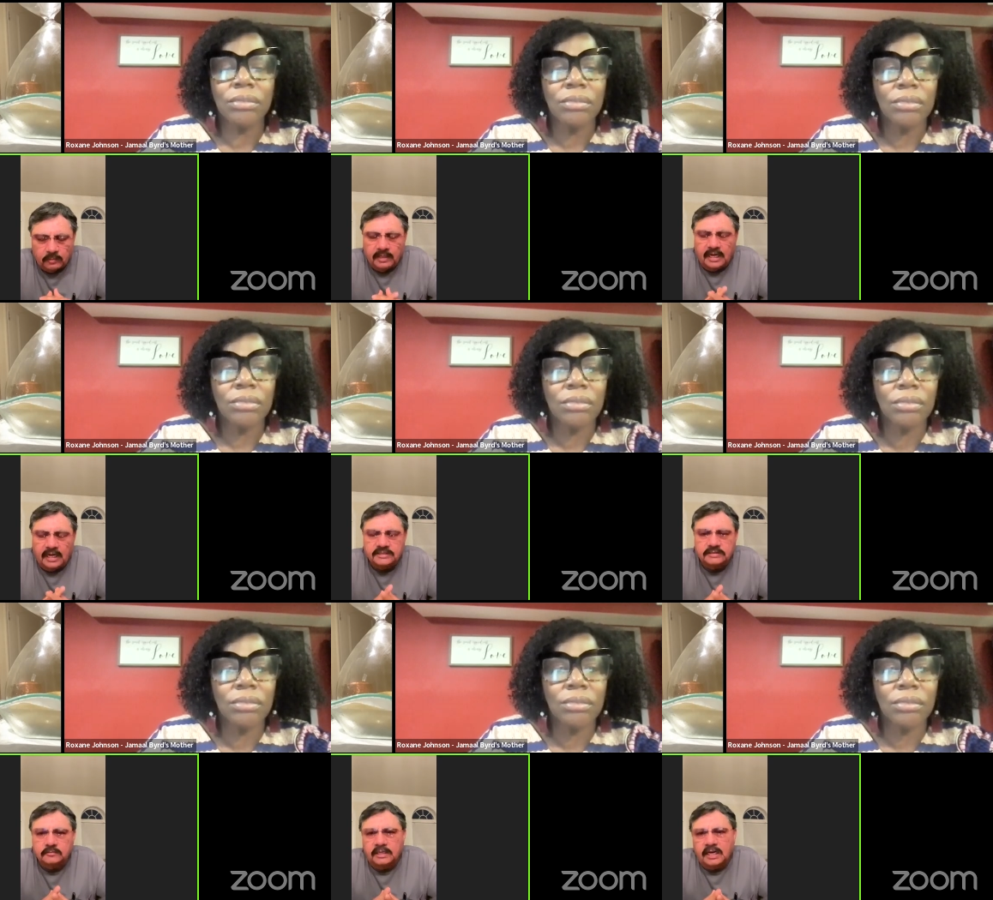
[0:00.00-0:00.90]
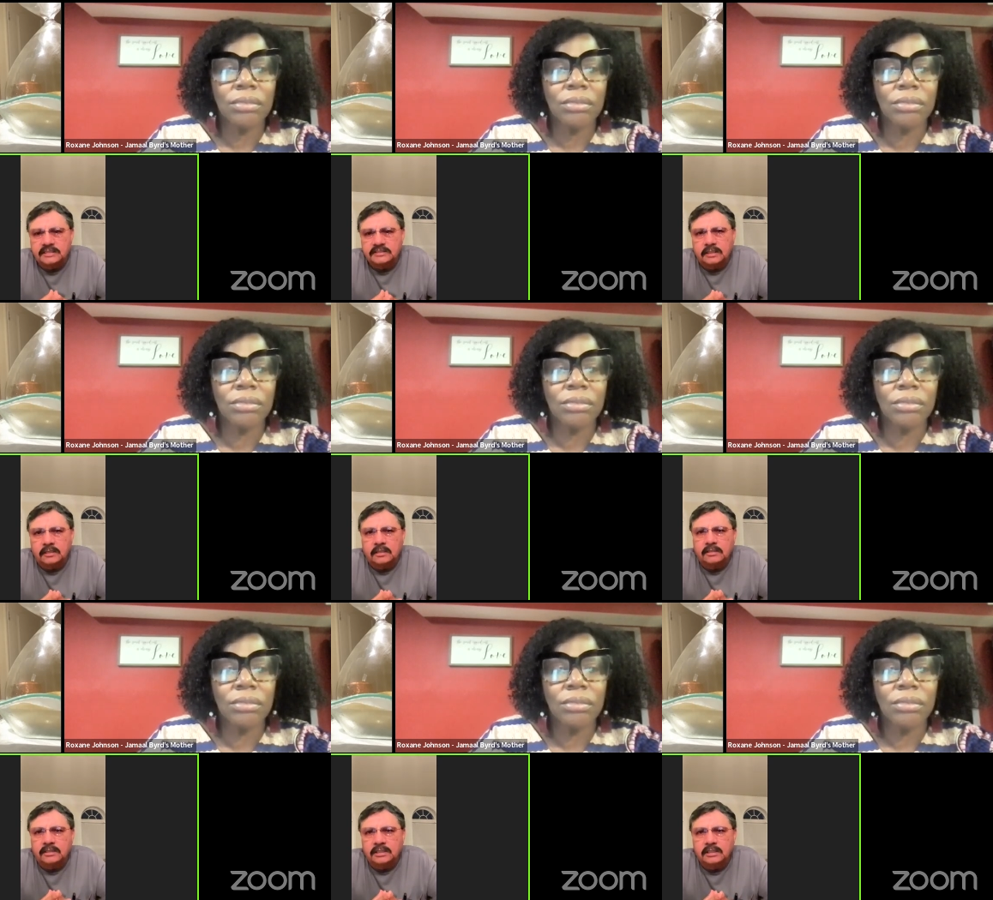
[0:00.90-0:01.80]
Speaker 1: when i when i sent her
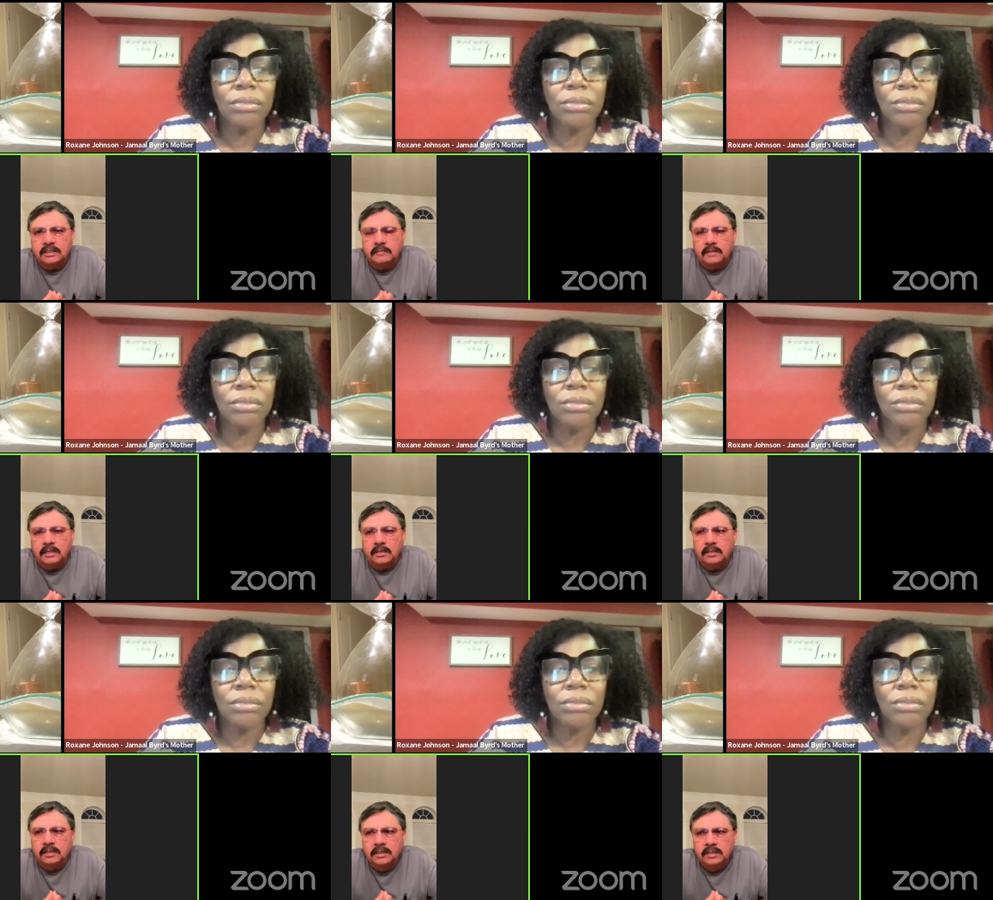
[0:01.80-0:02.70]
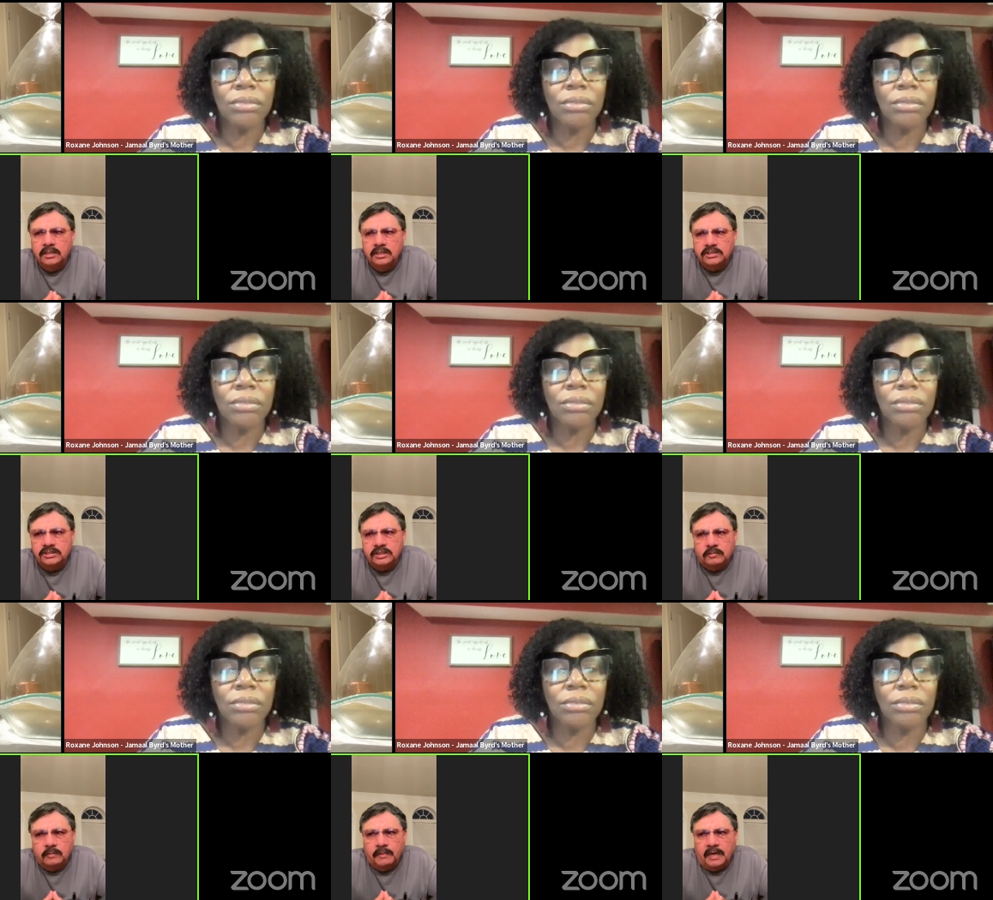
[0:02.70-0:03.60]
the email she
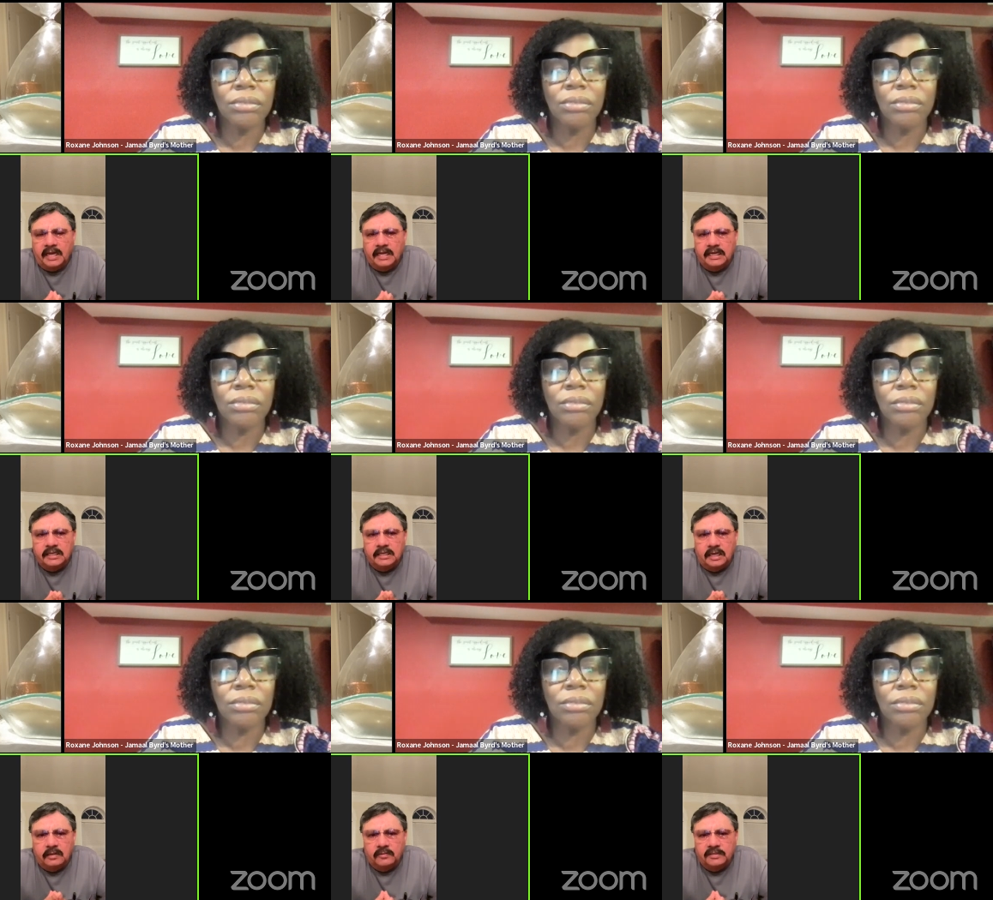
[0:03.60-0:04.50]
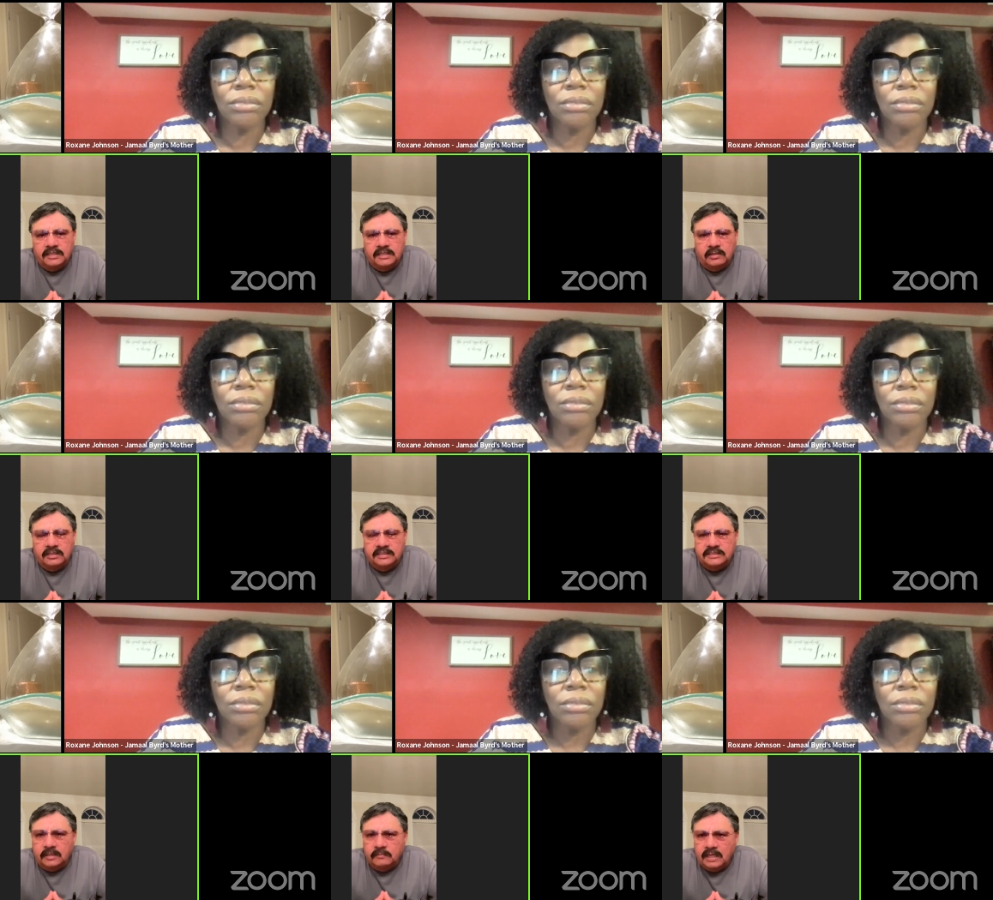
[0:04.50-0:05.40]
replied like within on the
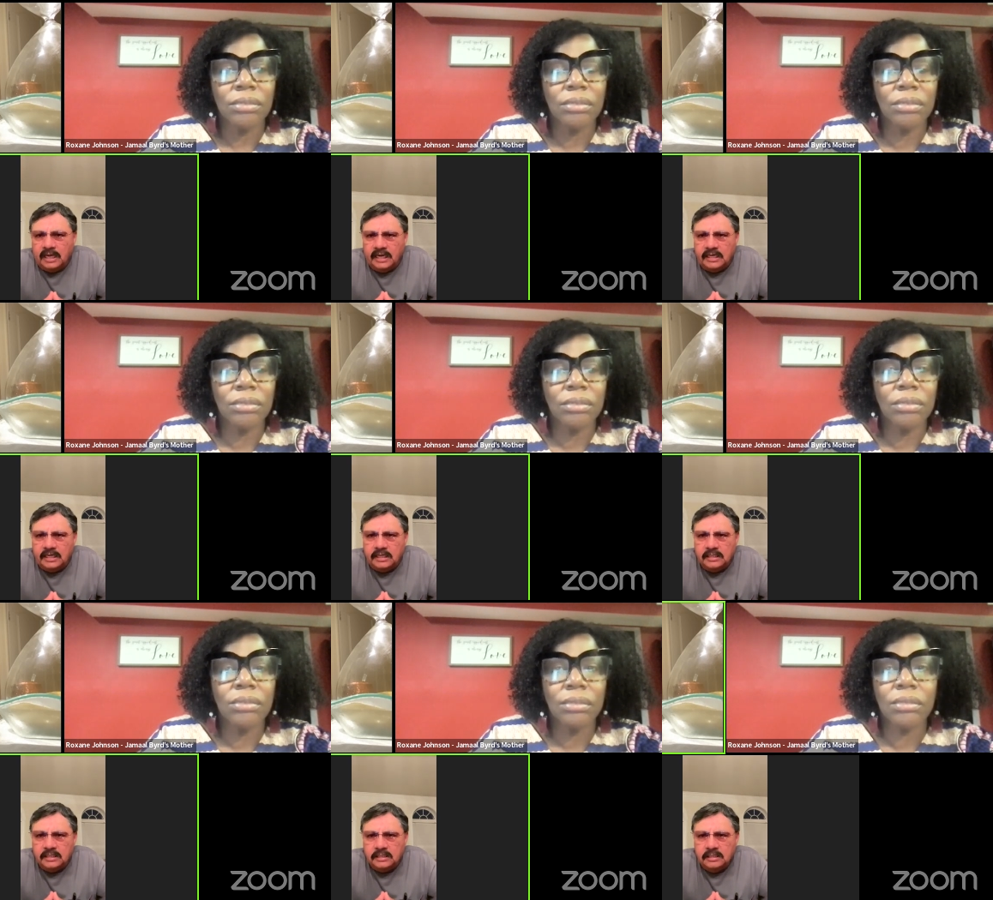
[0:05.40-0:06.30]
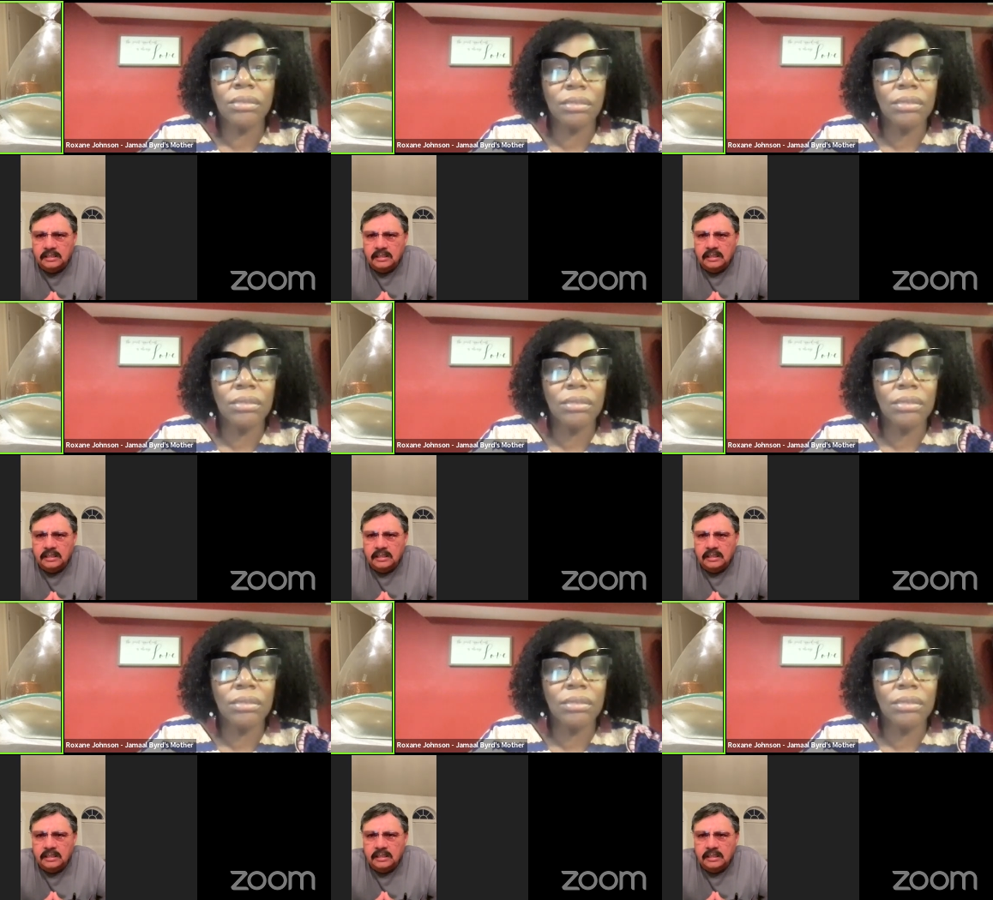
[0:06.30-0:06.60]
same day mm-hmm